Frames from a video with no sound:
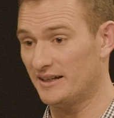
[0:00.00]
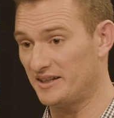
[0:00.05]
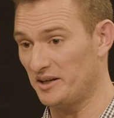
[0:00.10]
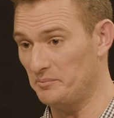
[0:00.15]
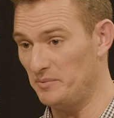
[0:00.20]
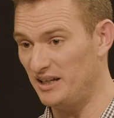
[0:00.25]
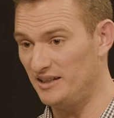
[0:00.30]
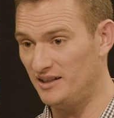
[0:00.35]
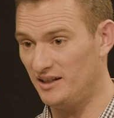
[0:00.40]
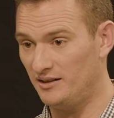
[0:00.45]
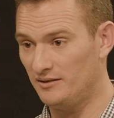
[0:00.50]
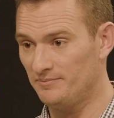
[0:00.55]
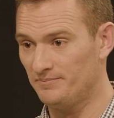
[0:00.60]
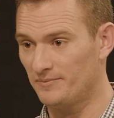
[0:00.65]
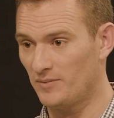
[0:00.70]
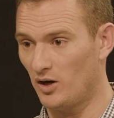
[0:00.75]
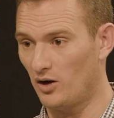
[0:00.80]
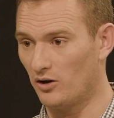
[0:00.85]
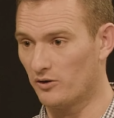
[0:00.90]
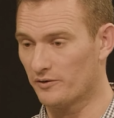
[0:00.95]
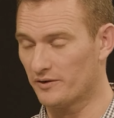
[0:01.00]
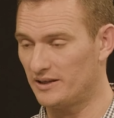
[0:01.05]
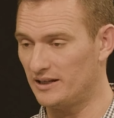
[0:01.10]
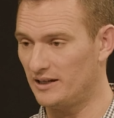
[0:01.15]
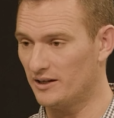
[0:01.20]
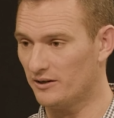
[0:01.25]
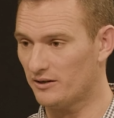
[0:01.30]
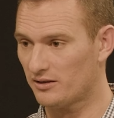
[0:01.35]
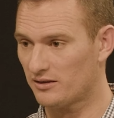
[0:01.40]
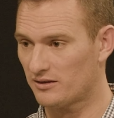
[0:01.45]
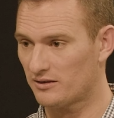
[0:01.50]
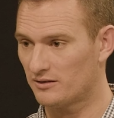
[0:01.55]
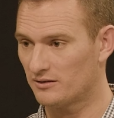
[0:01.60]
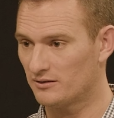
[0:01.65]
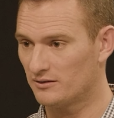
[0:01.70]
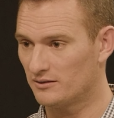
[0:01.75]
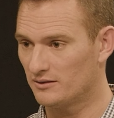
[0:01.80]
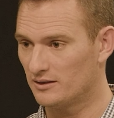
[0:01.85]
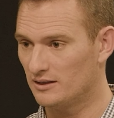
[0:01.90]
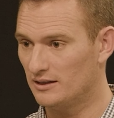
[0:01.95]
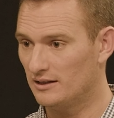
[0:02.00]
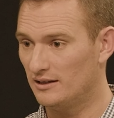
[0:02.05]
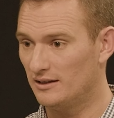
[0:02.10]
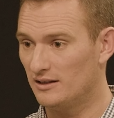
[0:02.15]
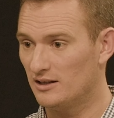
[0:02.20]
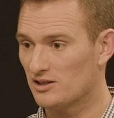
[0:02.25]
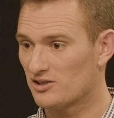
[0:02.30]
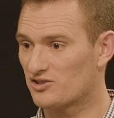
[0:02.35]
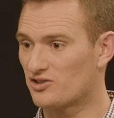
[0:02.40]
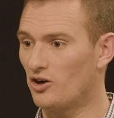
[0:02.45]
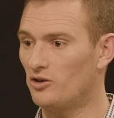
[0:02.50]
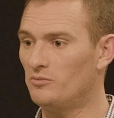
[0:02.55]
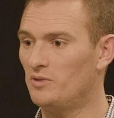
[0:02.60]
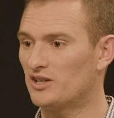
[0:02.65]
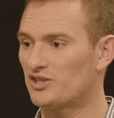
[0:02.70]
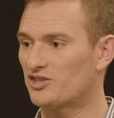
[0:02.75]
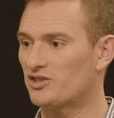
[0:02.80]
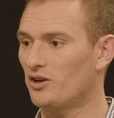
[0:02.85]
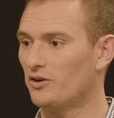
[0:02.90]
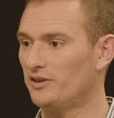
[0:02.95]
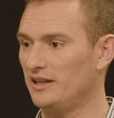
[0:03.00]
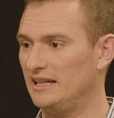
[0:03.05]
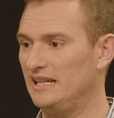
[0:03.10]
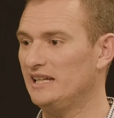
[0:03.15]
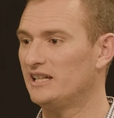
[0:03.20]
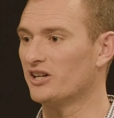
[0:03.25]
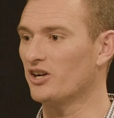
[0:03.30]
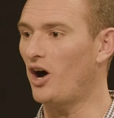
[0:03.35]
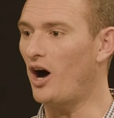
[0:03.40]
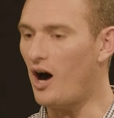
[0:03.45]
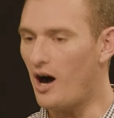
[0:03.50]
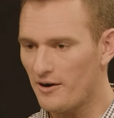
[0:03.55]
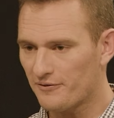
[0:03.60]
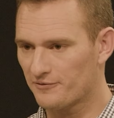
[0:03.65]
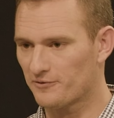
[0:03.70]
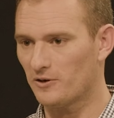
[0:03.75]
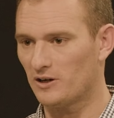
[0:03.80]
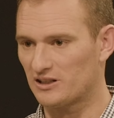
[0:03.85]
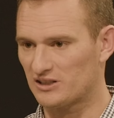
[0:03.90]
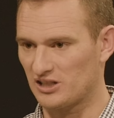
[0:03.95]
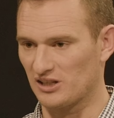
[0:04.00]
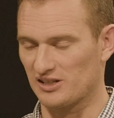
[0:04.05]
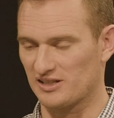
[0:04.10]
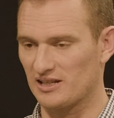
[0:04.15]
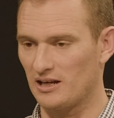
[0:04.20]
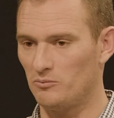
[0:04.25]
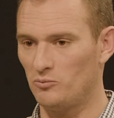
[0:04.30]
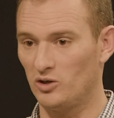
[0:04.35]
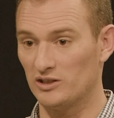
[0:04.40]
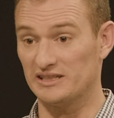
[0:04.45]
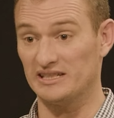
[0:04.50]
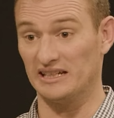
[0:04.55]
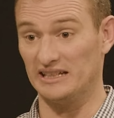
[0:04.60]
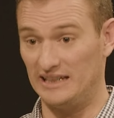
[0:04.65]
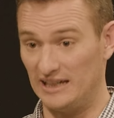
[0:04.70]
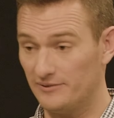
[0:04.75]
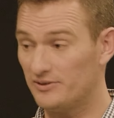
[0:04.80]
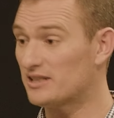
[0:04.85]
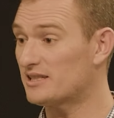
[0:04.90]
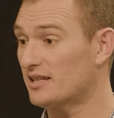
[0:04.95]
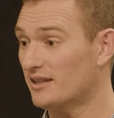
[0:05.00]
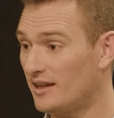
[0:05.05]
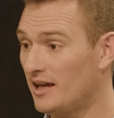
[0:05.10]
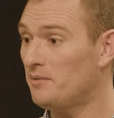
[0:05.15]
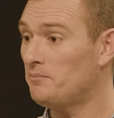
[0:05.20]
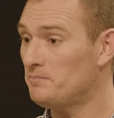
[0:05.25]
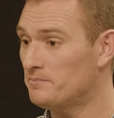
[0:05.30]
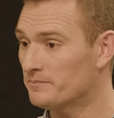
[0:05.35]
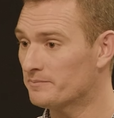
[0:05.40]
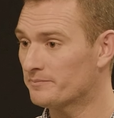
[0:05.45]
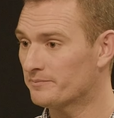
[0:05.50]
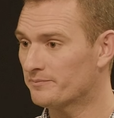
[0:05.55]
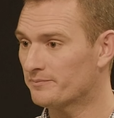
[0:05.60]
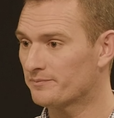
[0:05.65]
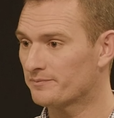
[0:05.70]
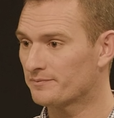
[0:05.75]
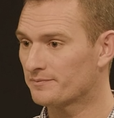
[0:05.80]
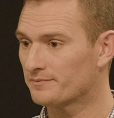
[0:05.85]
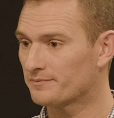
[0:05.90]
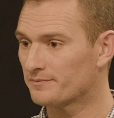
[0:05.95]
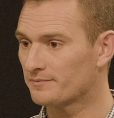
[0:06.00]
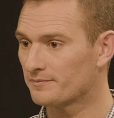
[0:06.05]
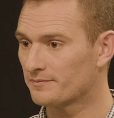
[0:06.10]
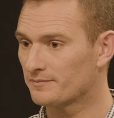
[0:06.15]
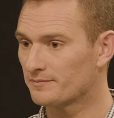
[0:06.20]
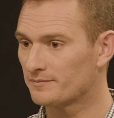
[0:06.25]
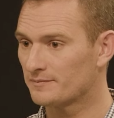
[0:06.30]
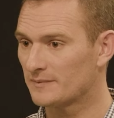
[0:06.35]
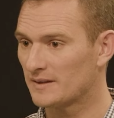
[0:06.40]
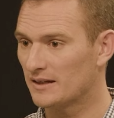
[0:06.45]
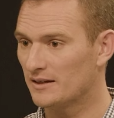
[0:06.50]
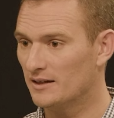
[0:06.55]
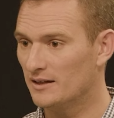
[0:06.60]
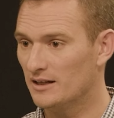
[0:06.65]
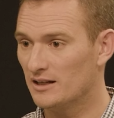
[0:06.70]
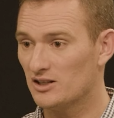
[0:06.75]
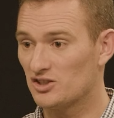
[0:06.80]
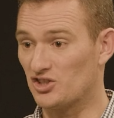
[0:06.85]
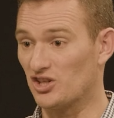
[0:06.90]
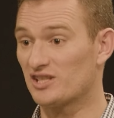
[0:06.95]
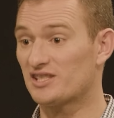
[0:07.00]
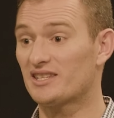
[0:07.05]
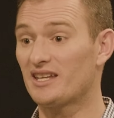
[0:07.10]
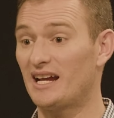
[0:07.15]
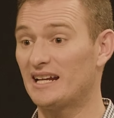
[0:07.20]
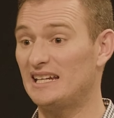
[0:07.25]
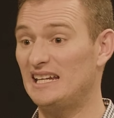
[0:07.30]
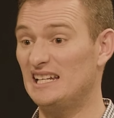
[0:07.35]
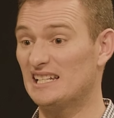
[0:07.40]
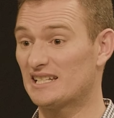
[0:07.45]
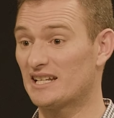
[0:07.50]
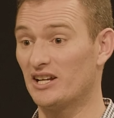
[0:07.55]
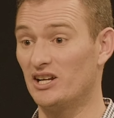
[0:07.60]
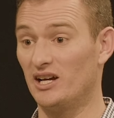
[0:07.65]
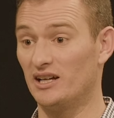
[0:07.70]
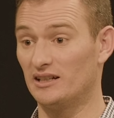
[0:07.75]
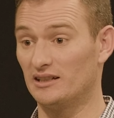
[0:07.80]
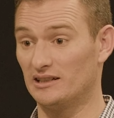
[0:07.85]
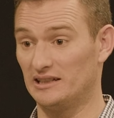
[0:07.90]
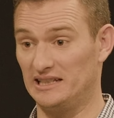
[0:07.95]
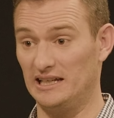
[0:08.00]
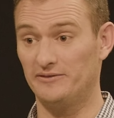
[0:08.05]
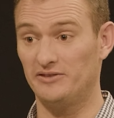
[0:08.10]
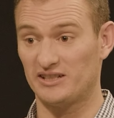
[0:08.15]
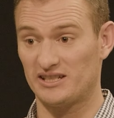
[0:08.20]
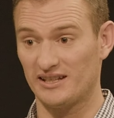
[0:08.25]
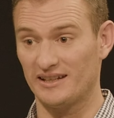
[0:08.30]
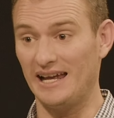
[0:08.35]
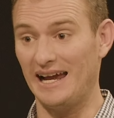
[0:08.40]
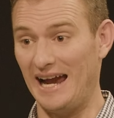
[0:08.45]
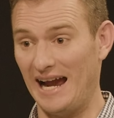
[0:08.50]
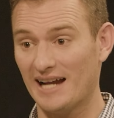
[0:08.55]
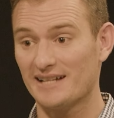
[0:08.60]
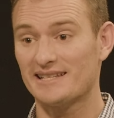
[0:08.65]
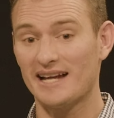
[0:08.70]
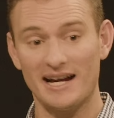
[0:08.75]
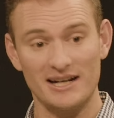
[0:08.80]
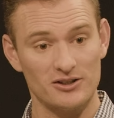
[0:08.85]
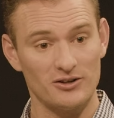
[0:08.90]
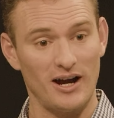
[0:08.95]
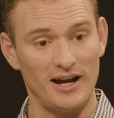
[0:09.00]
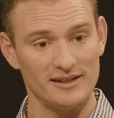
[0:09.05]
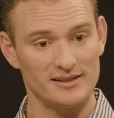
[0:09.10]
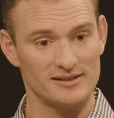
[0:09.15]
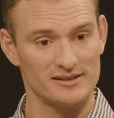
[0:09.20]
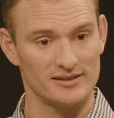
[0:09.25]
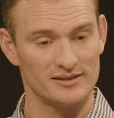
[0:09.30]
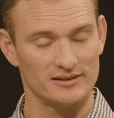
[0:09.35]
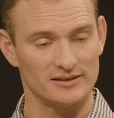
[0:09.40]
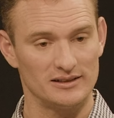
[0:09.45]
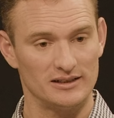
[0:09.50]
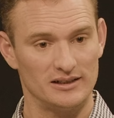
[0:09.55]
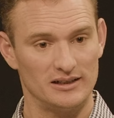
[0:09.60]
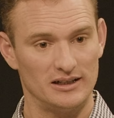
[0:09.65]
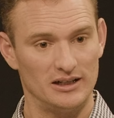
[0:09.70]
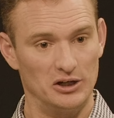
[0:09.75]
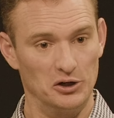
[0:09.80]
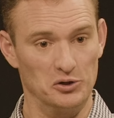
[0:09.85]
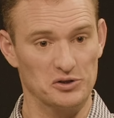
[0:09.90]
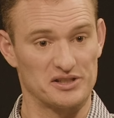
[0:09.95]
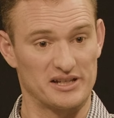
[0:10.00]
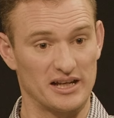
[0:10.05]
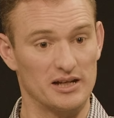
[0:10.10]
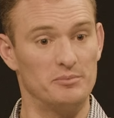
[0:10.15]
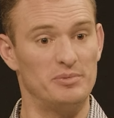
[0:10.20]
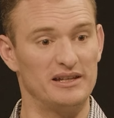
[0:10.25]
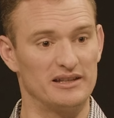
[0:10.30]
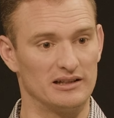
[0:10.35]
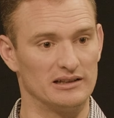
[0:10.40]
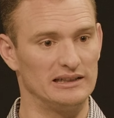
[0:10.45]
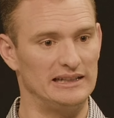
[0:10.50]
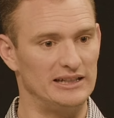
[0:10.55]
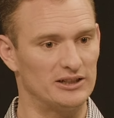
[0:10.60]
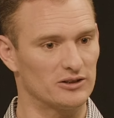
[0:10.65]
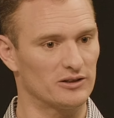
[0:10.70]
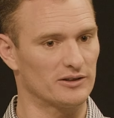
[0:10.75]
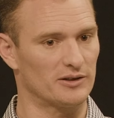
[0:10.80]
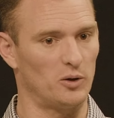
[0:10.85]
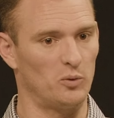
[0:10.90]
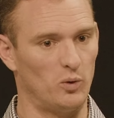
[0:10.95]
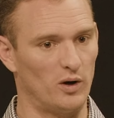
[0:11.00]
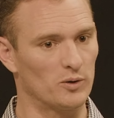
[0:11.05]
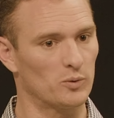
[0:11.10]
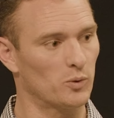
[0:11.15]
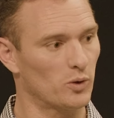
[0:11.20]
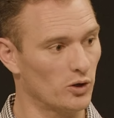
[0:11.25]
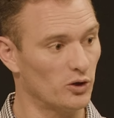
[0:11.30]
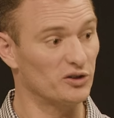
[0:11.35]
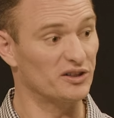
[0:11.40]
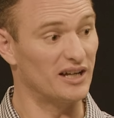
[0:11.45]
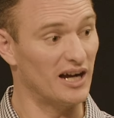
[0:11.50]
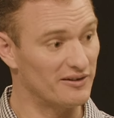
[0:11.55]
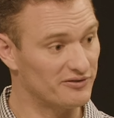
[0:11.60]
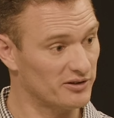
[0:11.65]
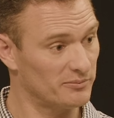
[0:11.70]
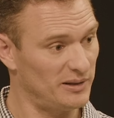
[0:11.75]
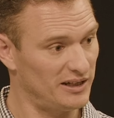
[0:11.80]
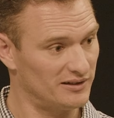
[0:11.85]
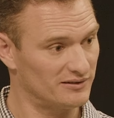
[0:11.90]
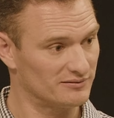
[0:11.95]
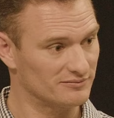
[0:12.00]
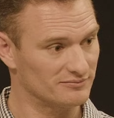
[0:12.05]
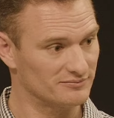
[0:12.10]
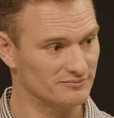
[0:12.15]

dominion over the earth, so much so that he could offer it to someone to give it to them, just like he's going to give it to the Antichrist, who is going to be the leader of the one world government.